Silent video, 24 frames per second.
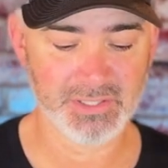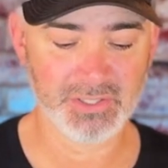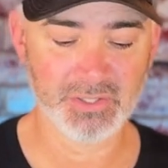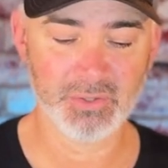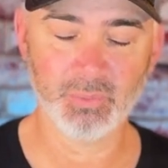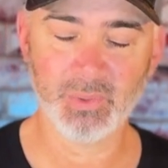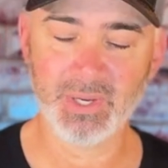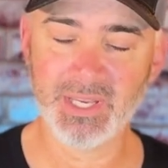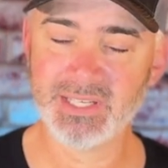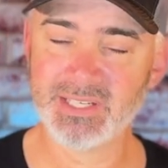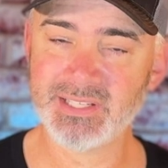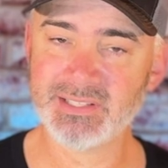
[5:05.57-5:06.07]
you
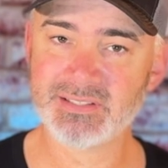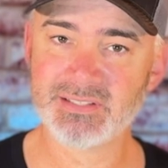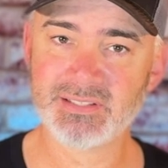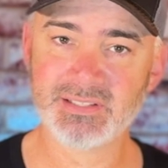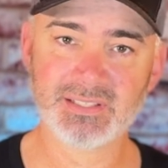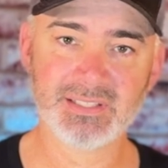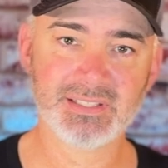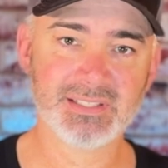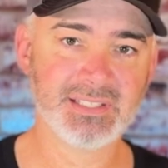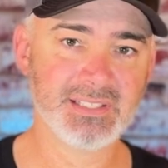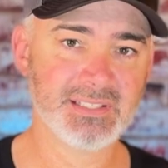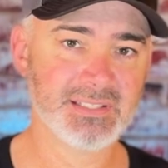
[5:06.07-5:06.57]
waited
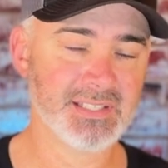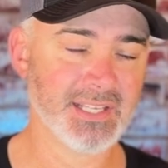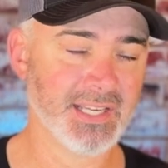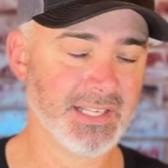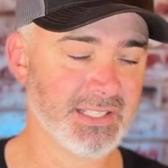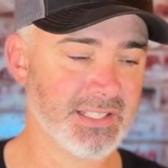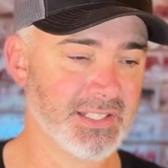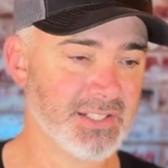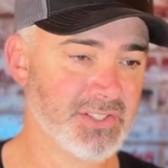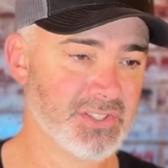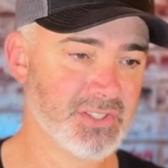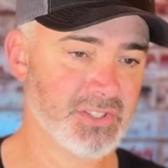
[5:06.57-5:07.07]
60
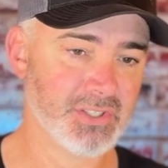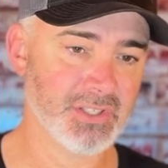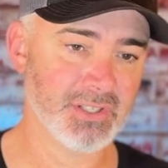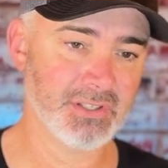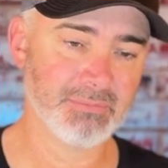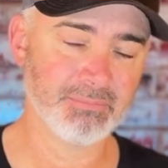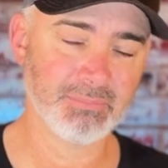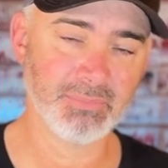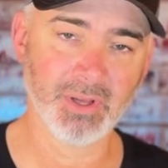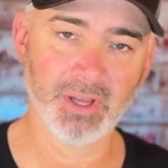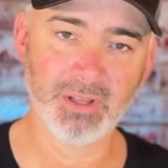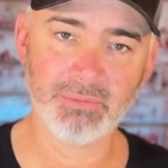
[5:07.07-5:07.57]
seconds, you
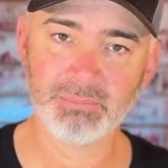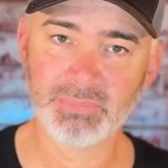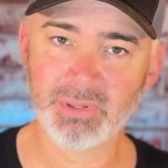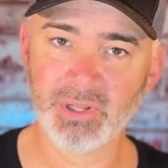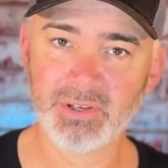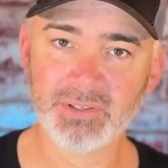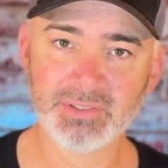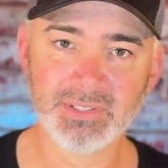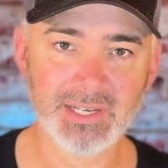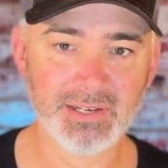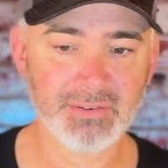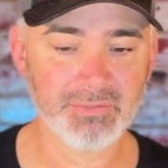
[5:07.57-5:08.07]

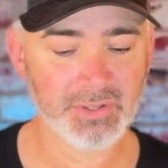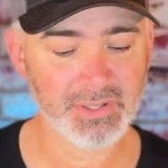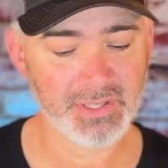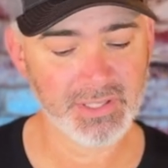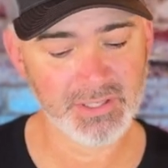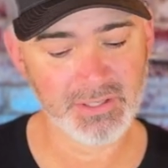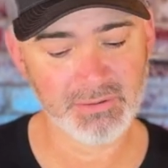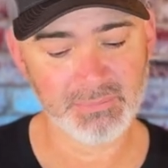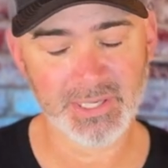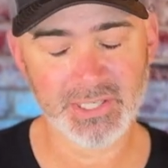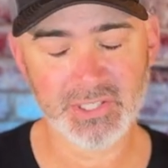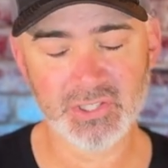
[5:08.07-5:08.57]
unplugged
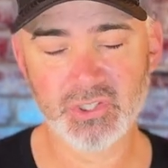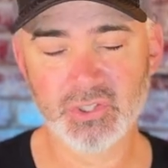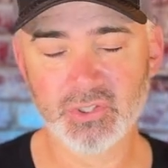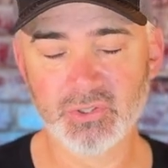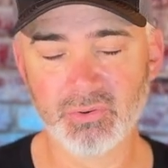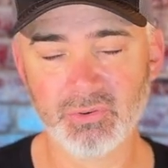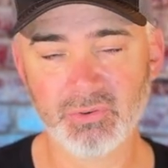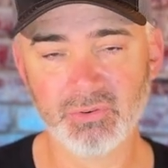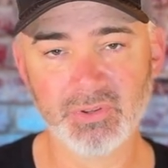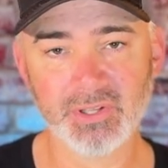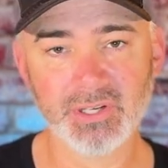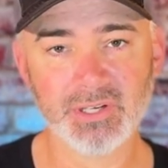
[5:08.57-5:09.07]
everything, you made
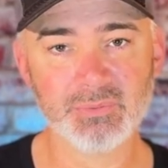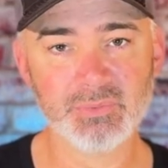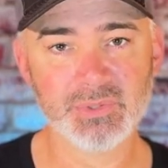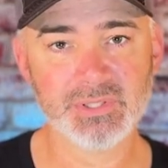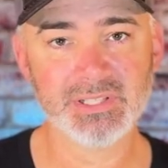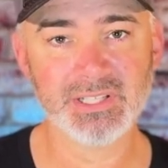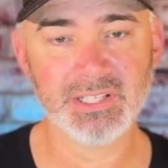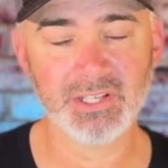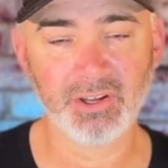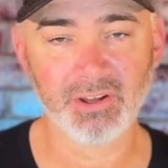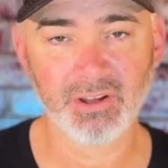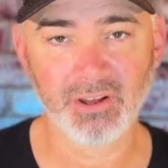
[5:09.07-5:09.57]
sure that it was
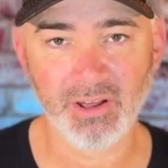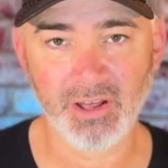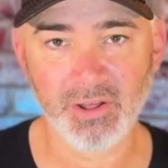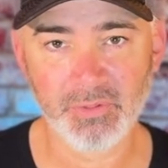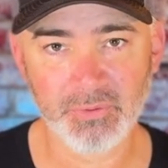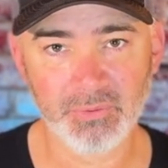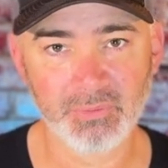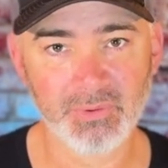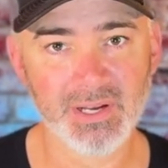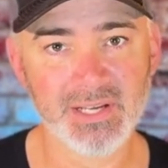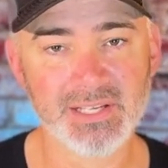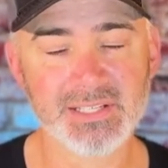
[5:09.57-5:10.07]
the
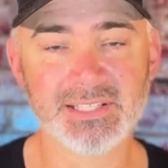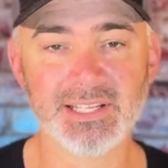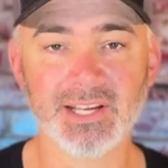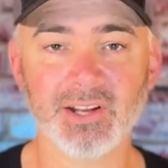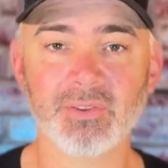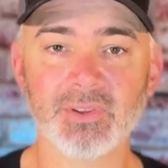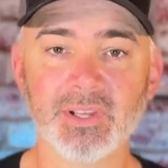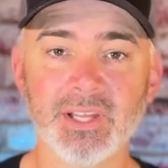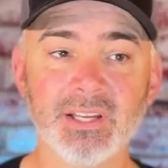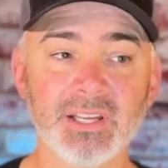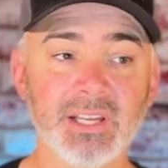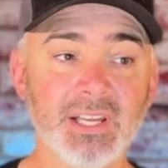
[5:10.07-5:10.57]
authorized
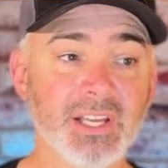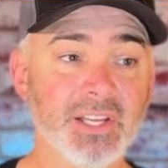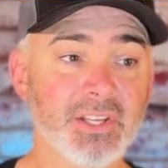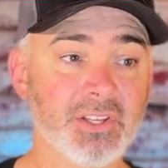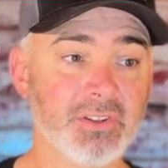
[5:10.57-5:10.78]
outlet,